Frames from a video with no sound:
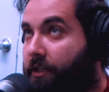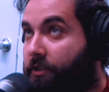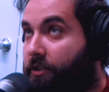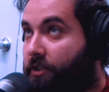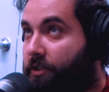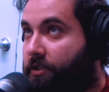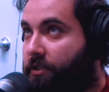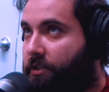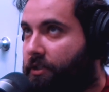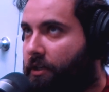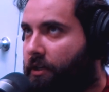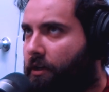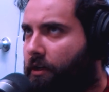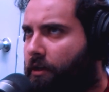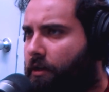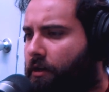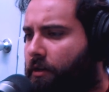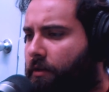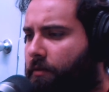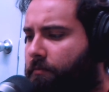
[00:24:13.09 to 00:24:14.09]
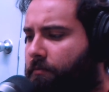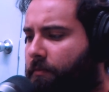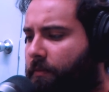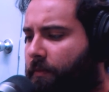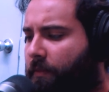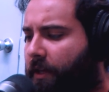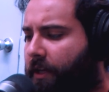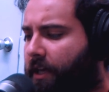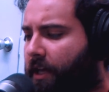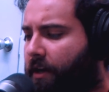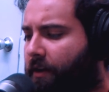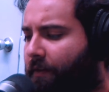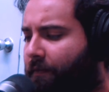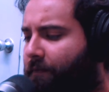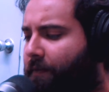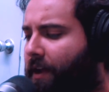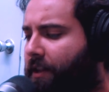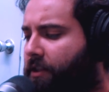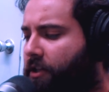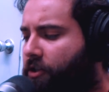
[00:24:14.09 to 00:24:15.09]
just kind of
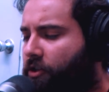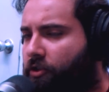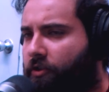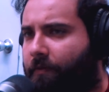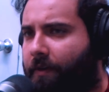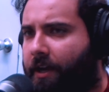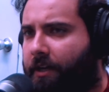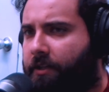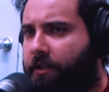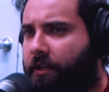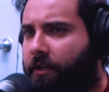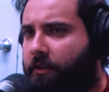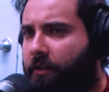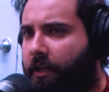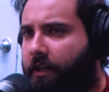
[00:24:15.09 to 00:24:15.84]
affected your directing?